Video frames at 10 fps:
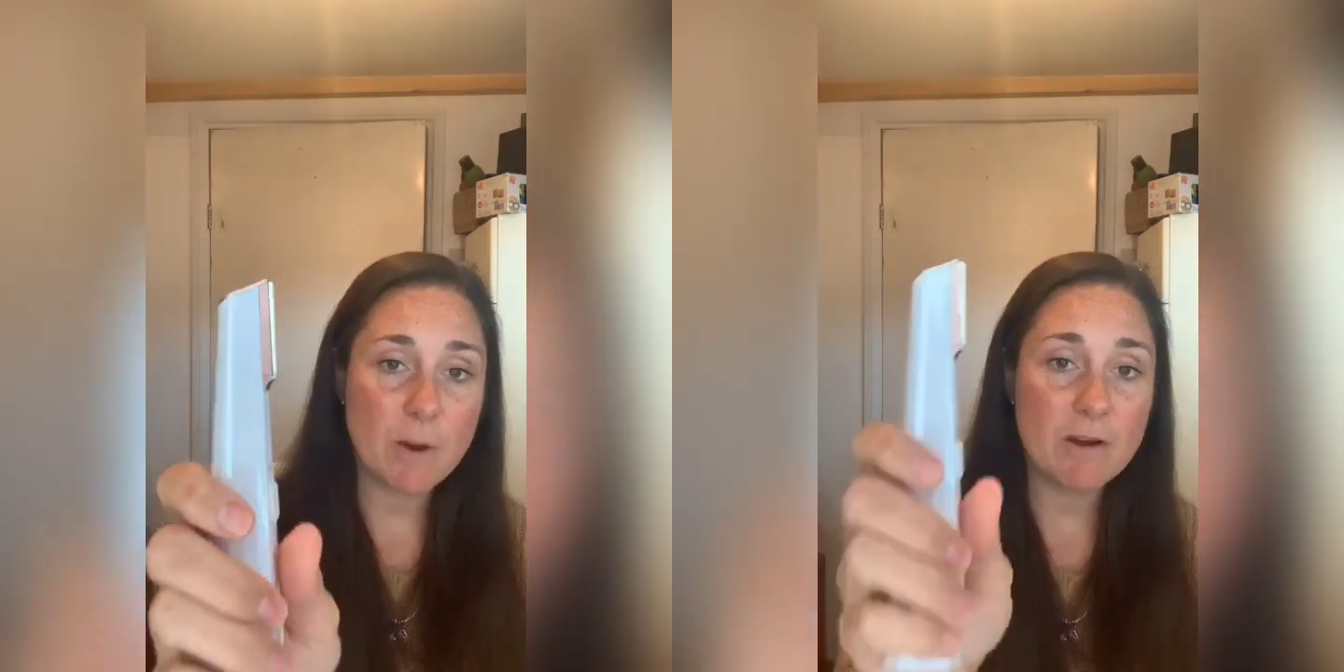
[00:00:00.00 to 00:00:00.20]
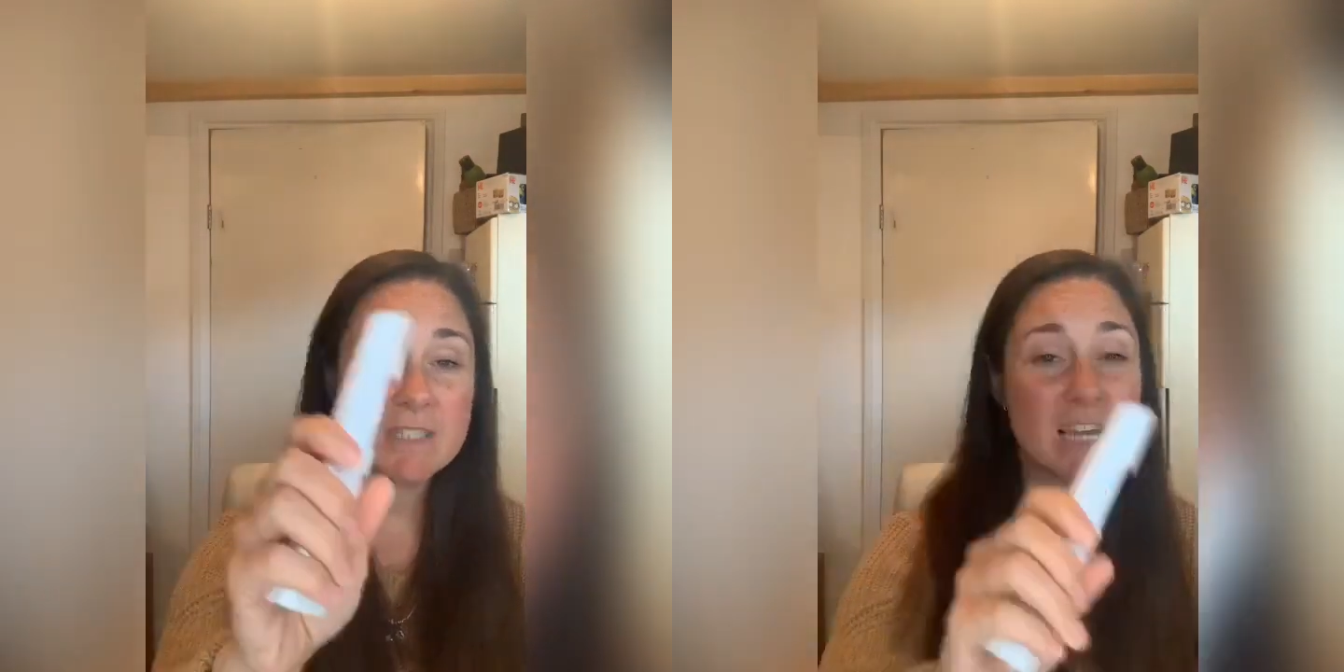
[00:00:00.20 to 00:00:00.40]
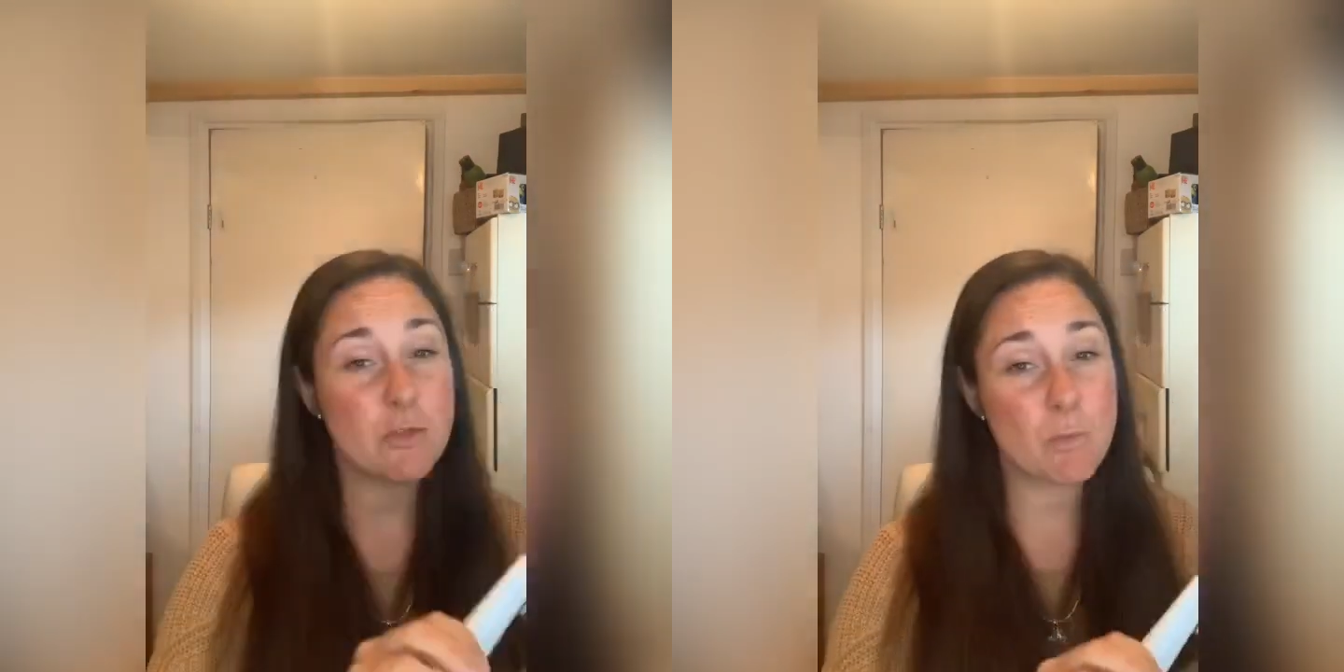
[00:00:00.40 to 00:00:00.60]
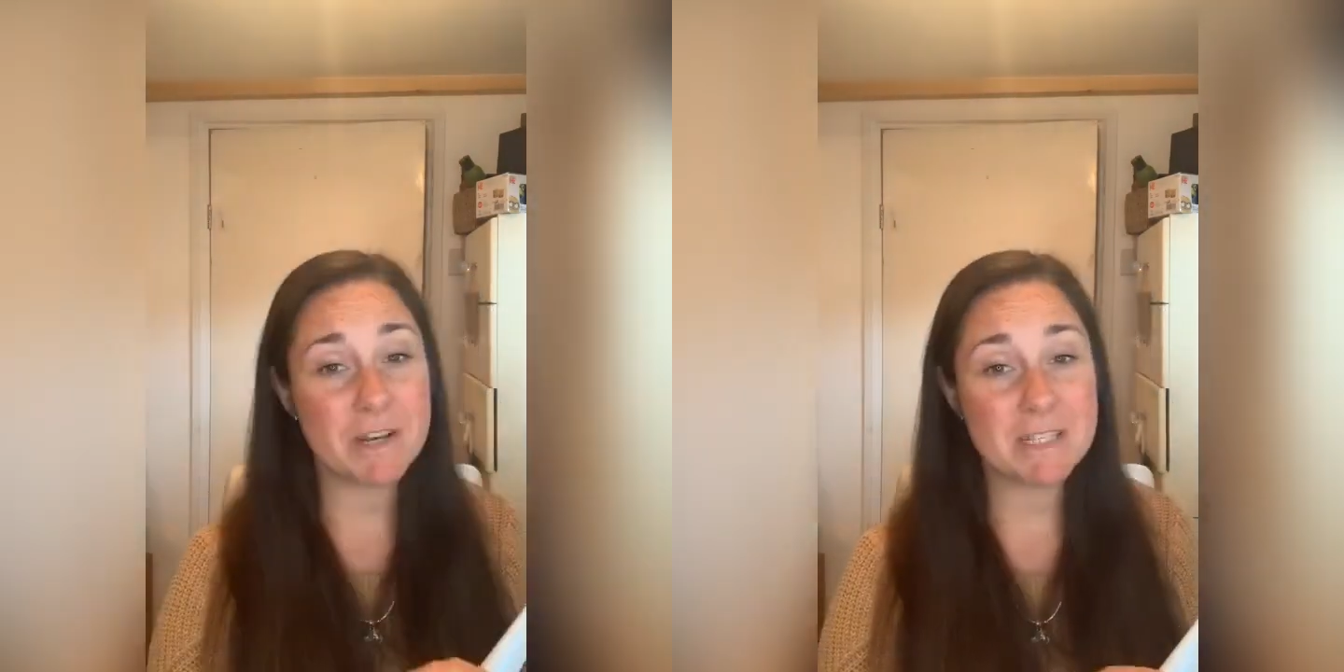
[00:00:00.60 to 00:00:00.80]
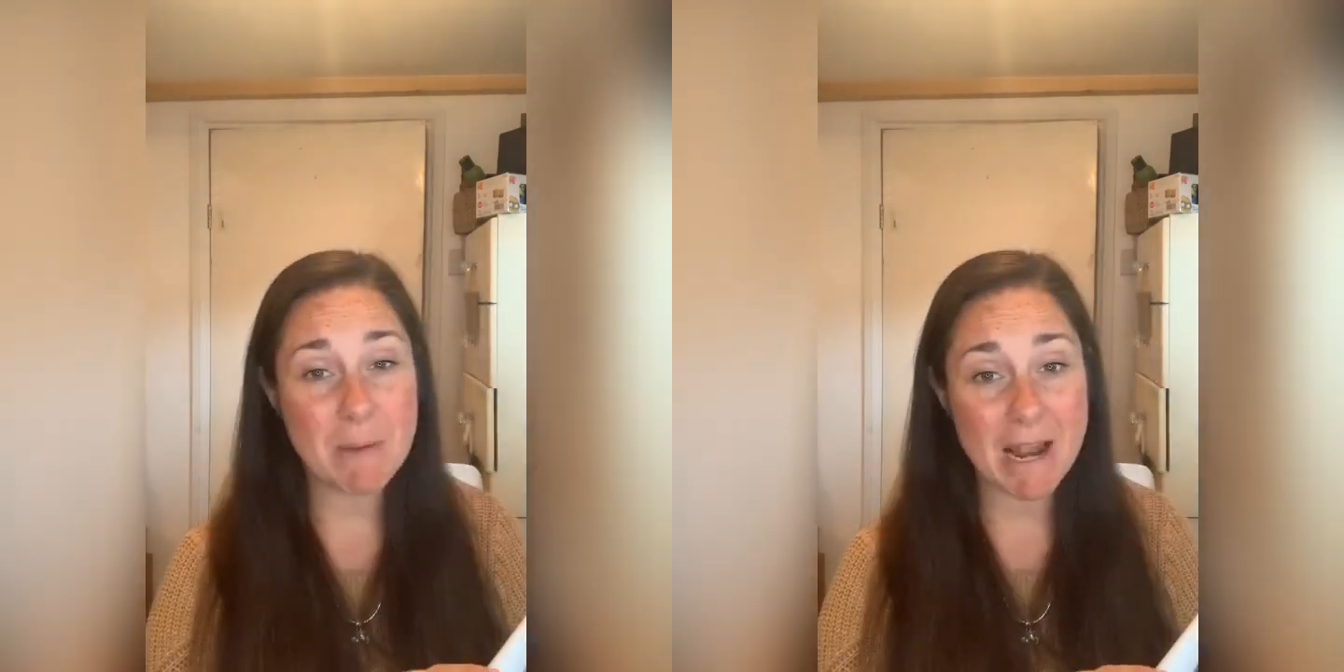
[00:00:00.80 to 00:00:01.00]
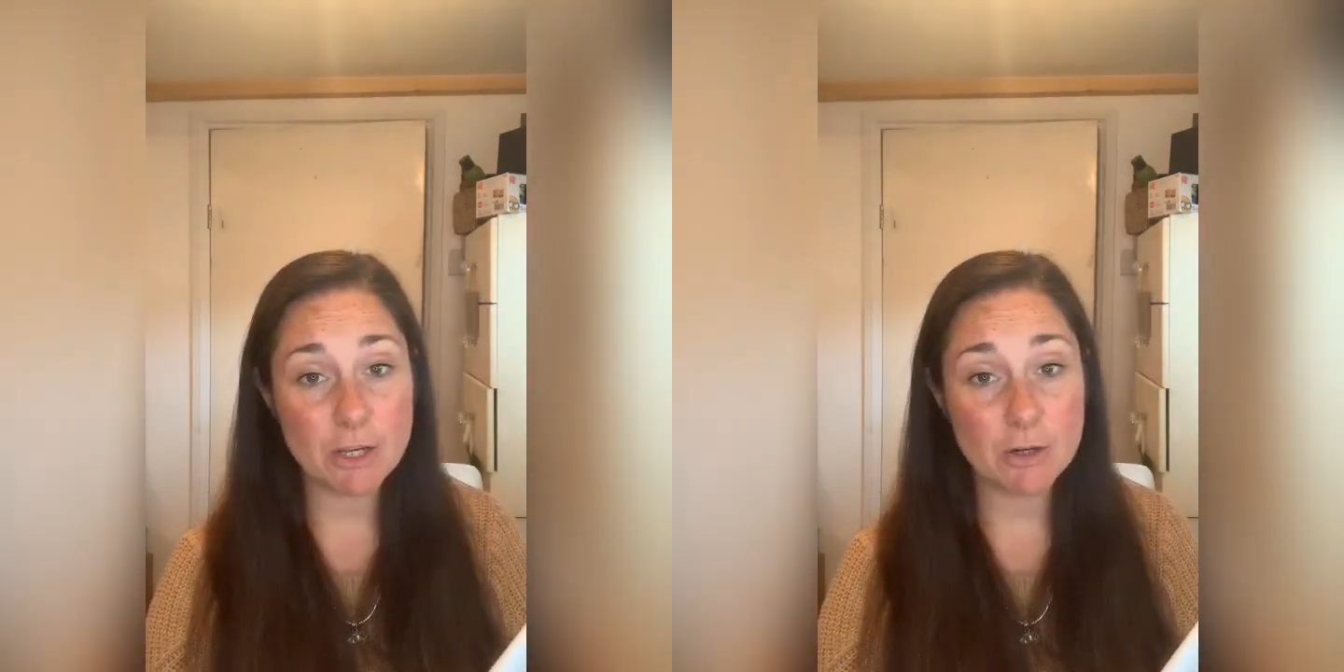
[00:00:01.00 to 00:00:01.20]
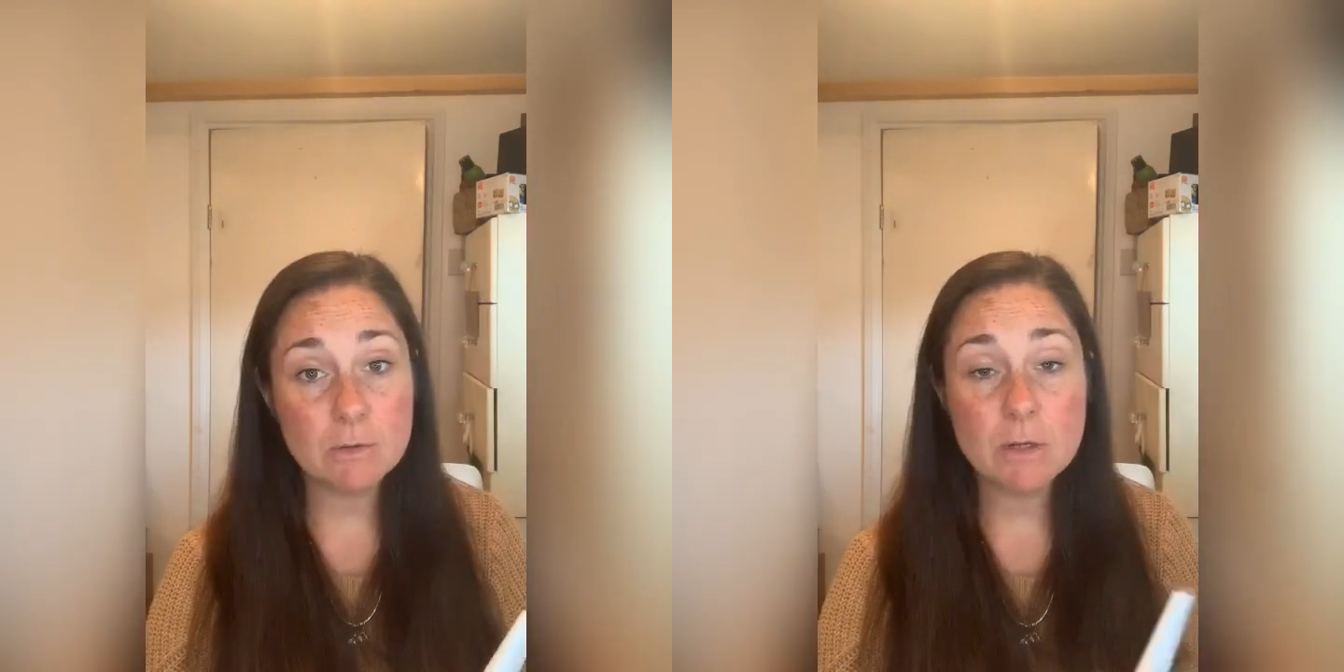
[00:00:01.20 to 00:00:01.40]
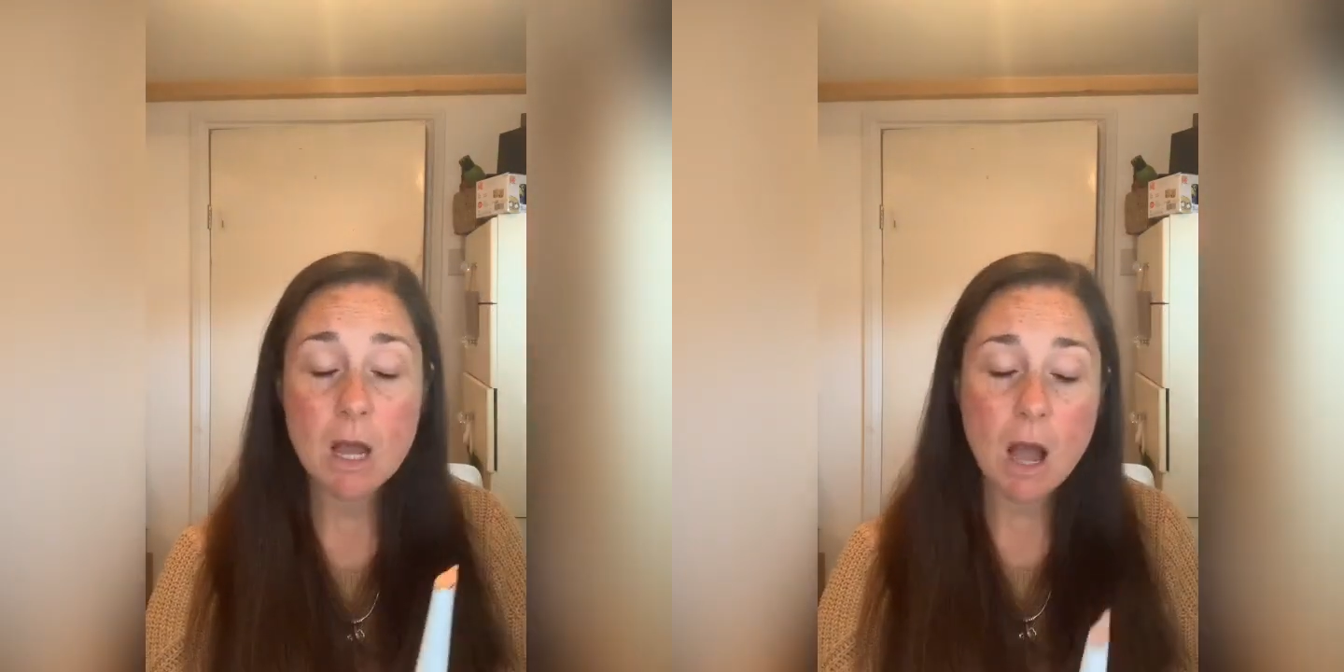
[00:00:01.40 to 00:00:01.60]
whereas the other one is manual.